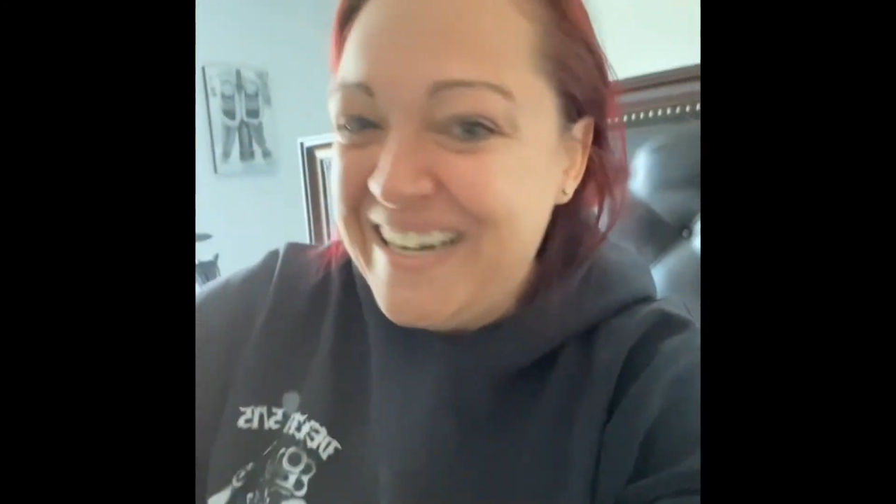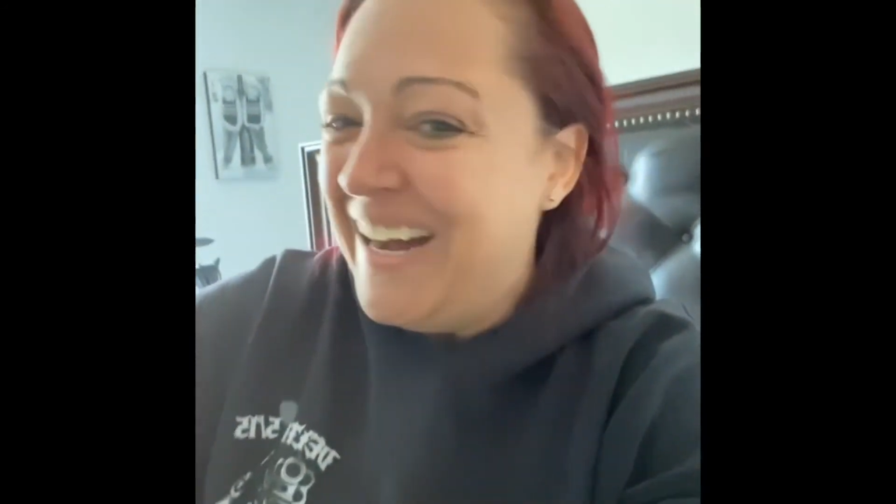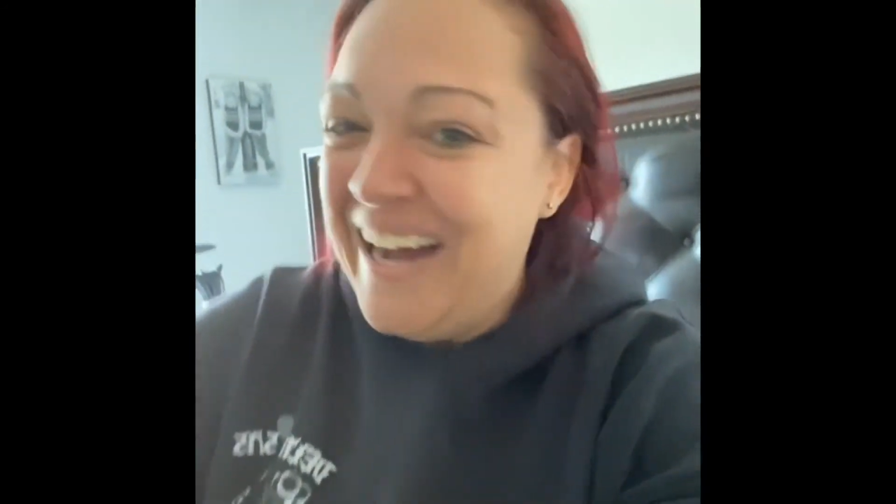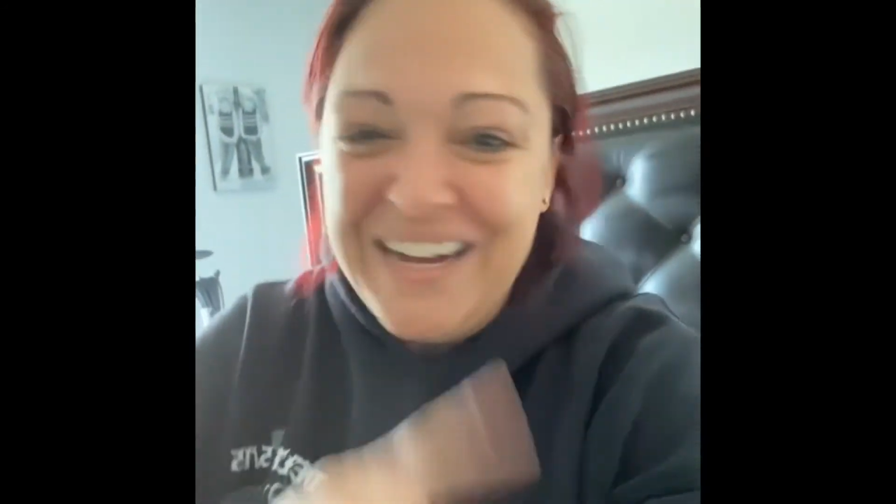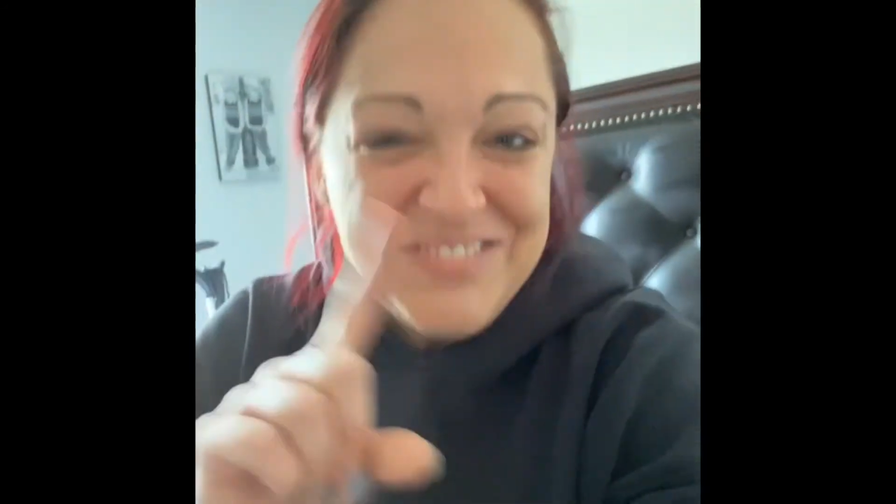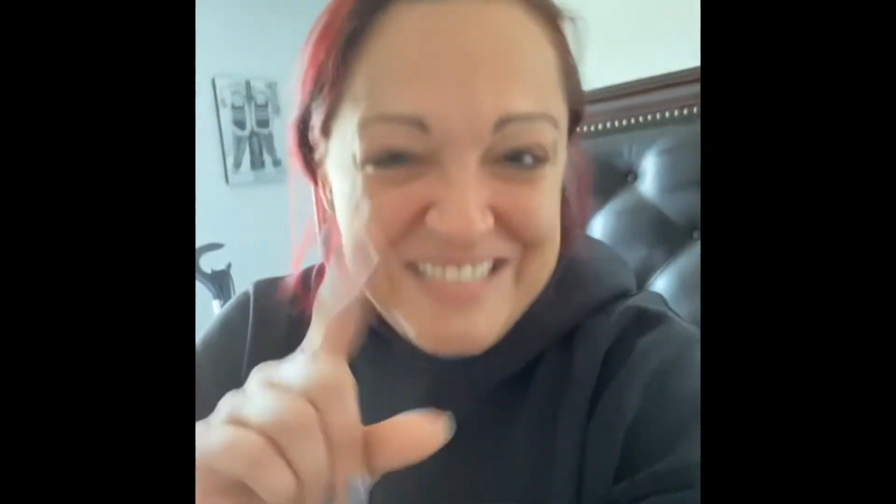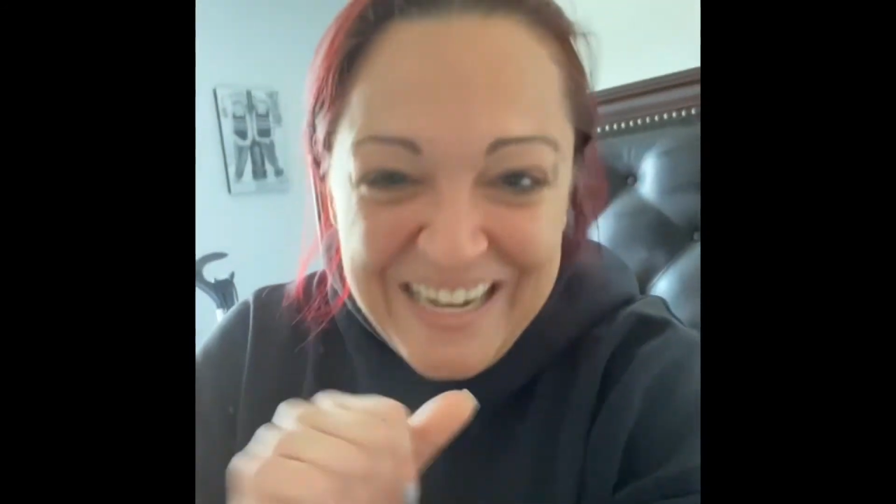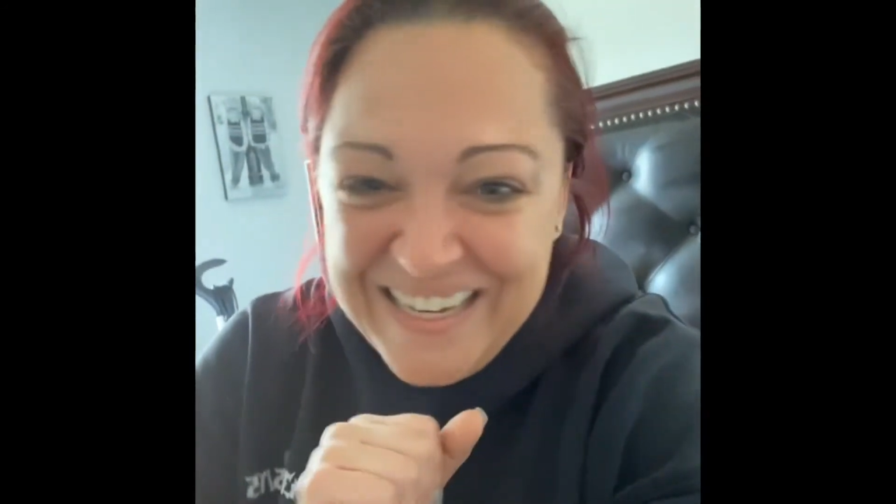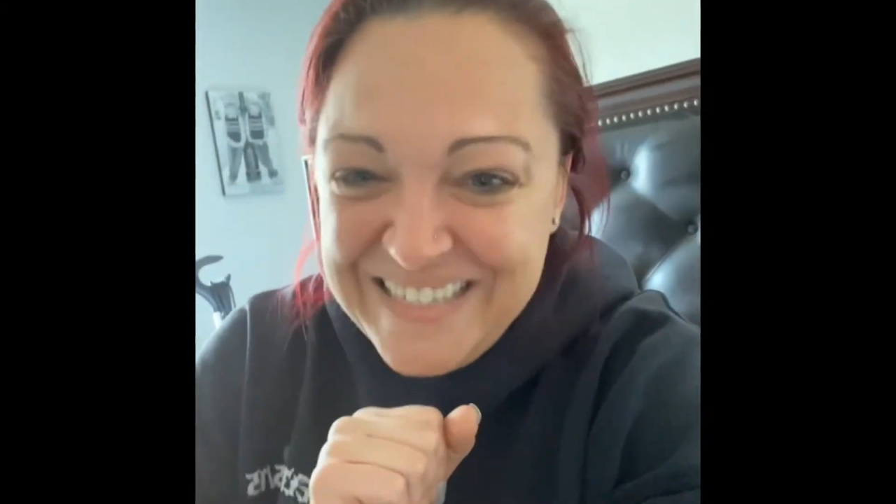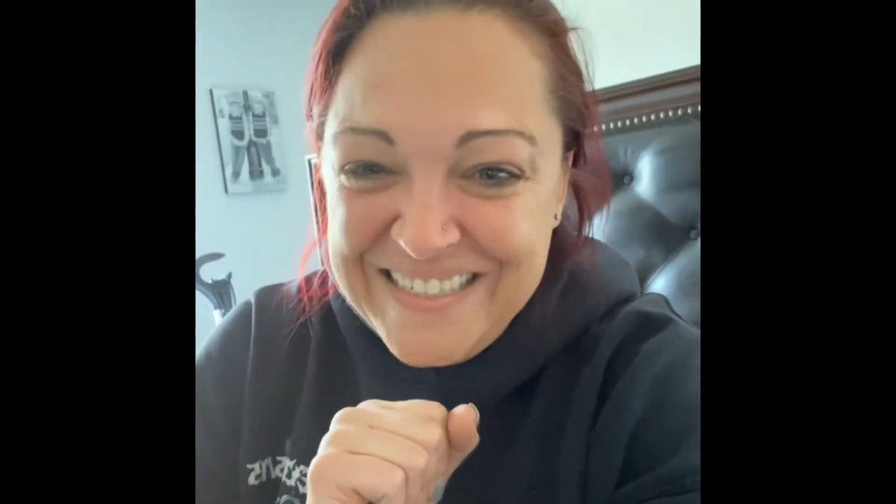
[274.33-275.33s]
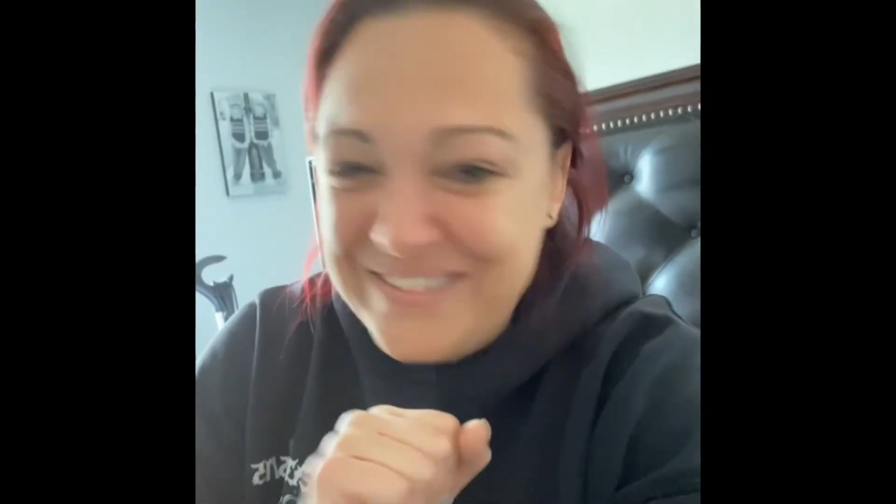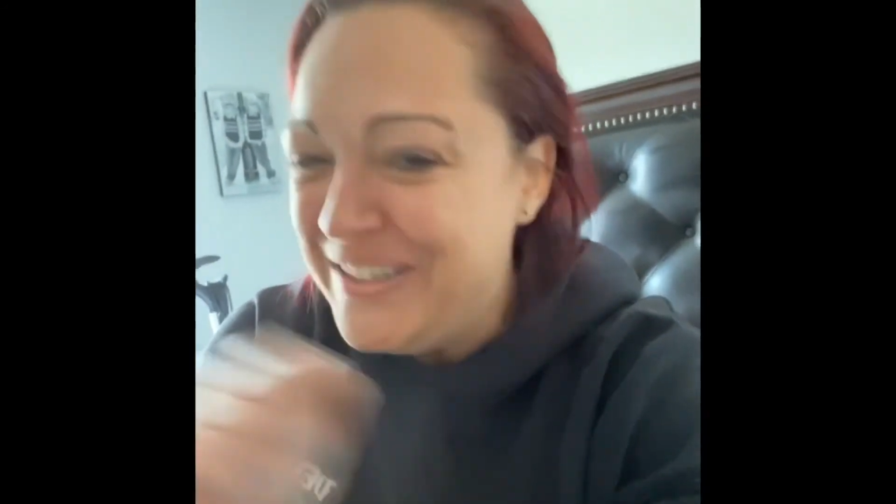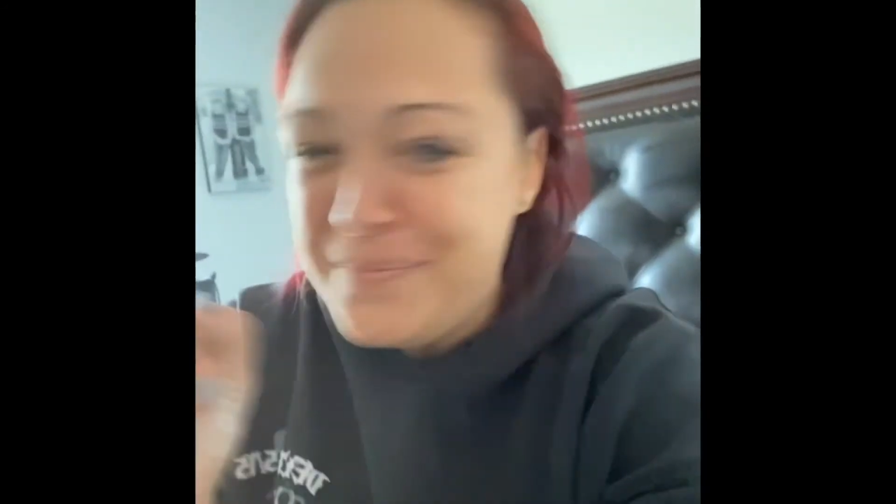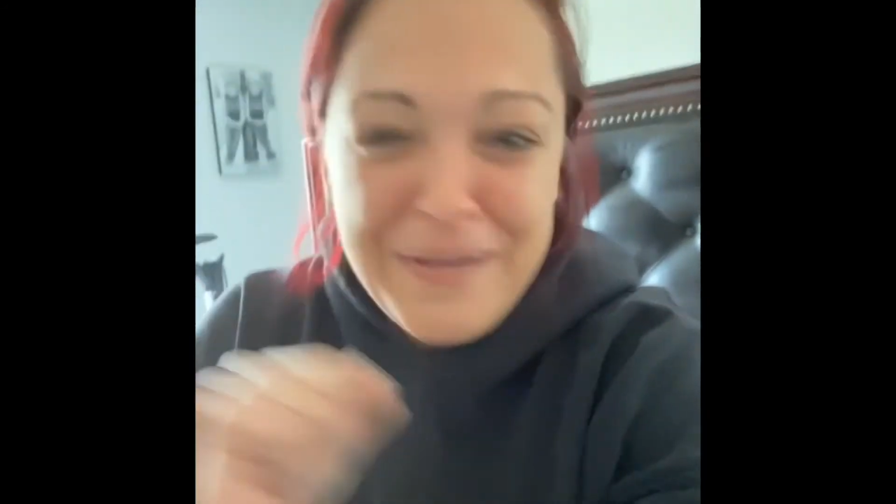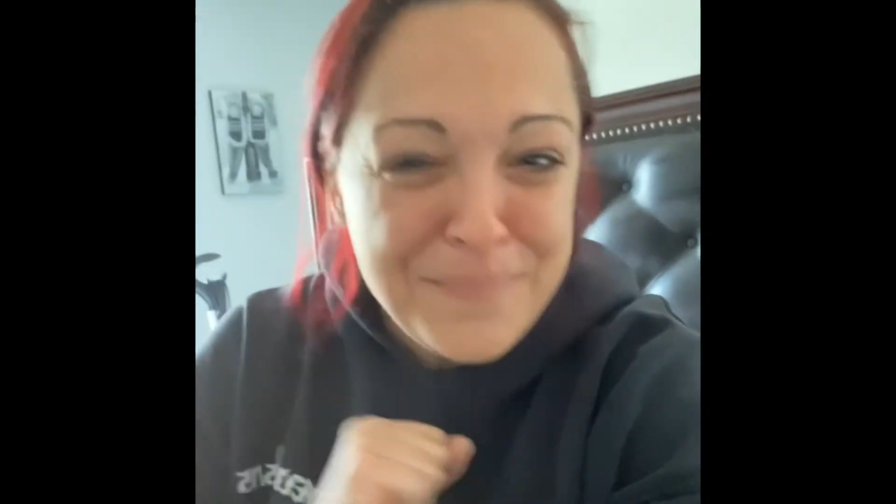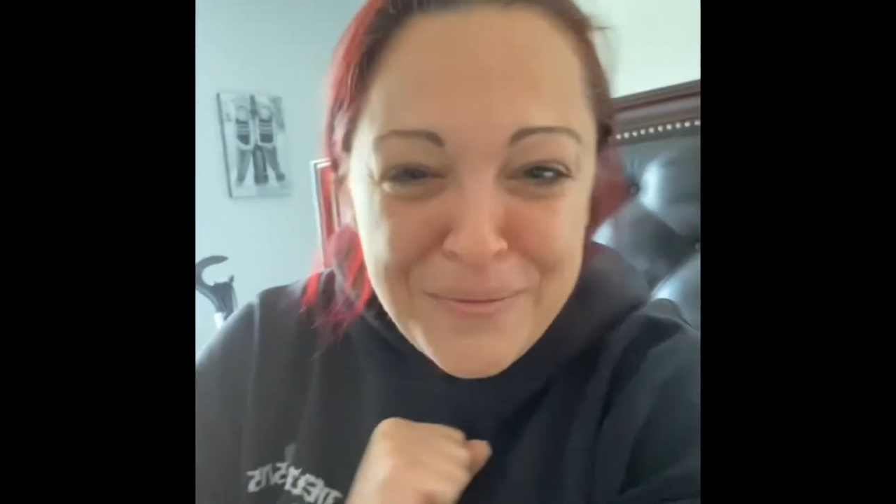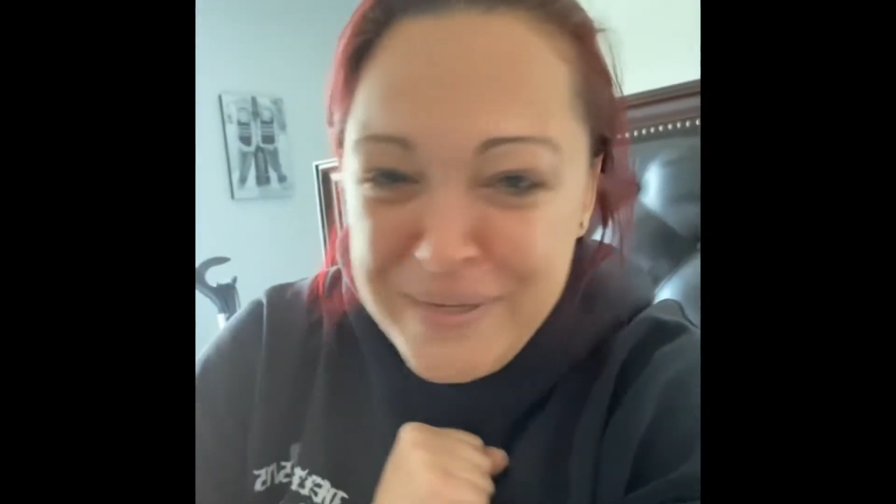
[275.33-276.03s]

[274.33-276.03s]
I'm done with people being